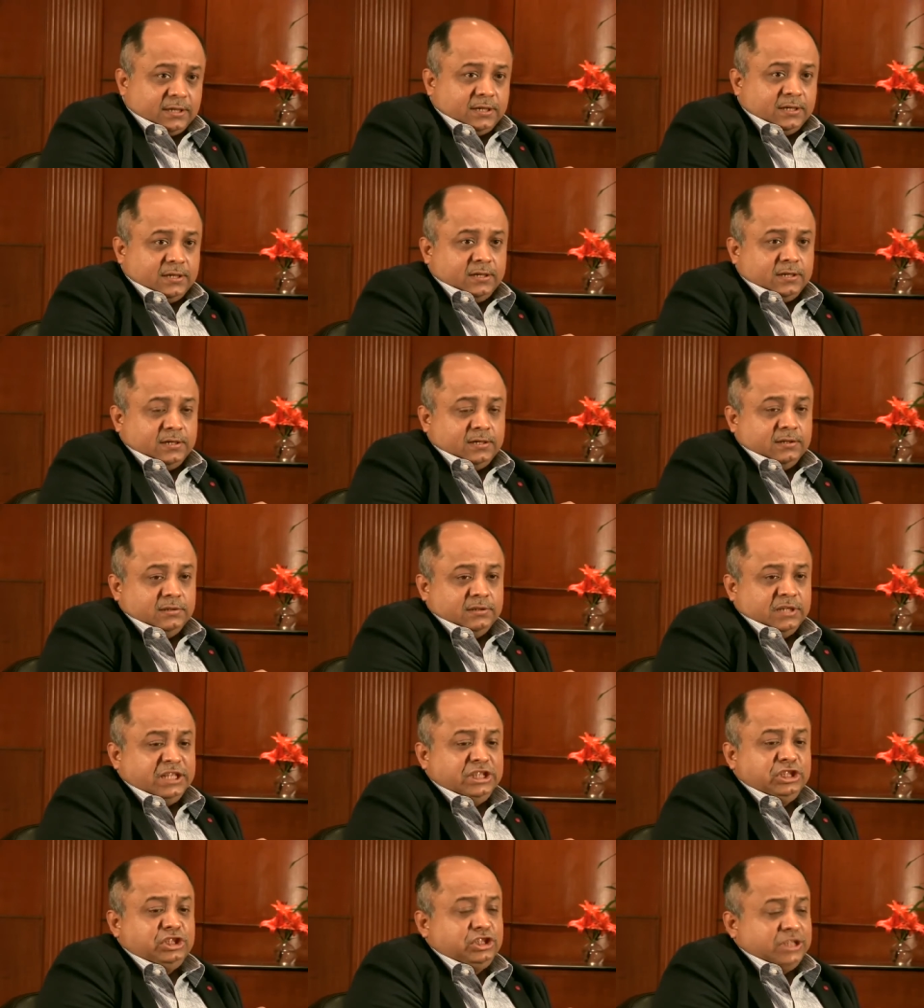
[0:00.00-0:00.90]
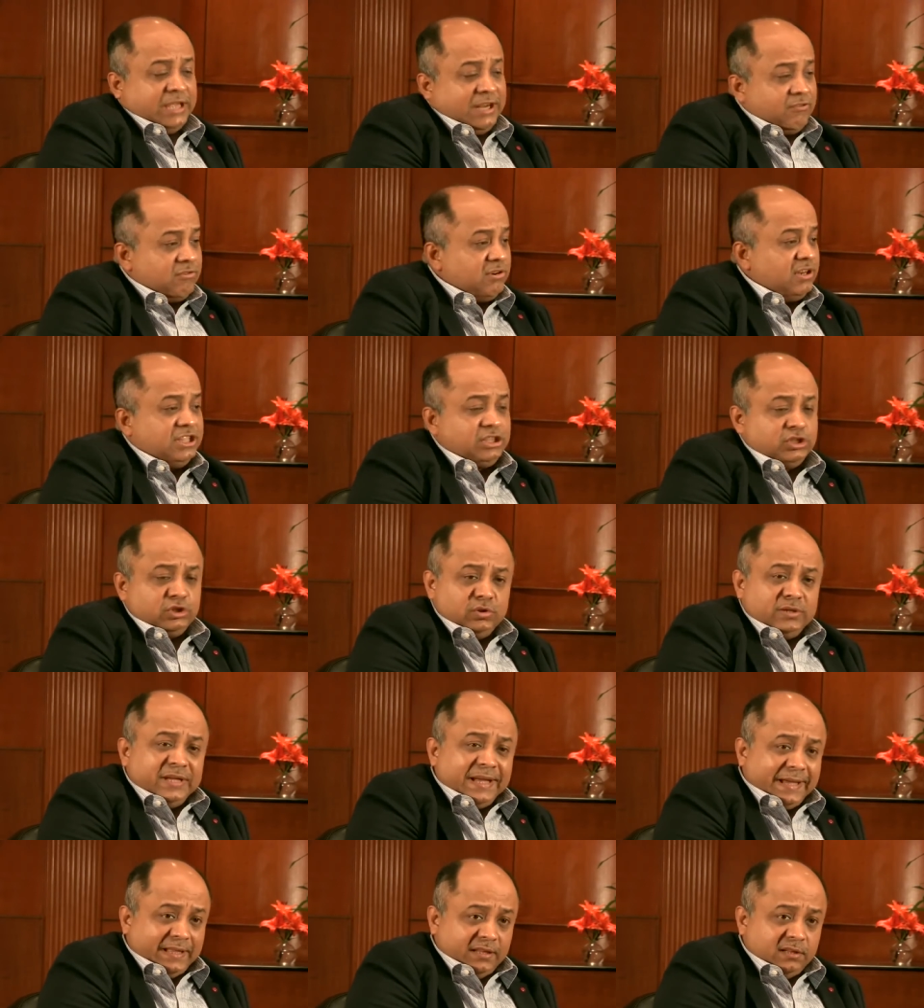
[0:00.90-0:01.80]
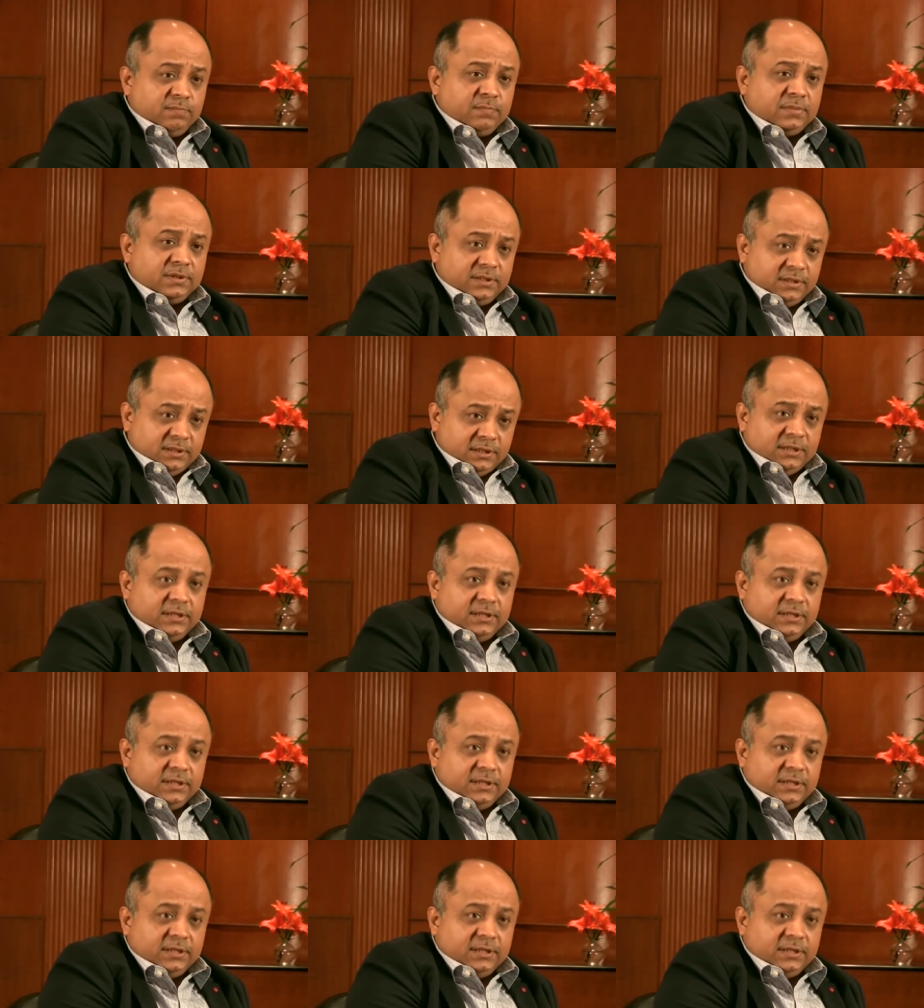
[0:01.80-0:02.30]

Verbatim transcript: uh, in general it should help.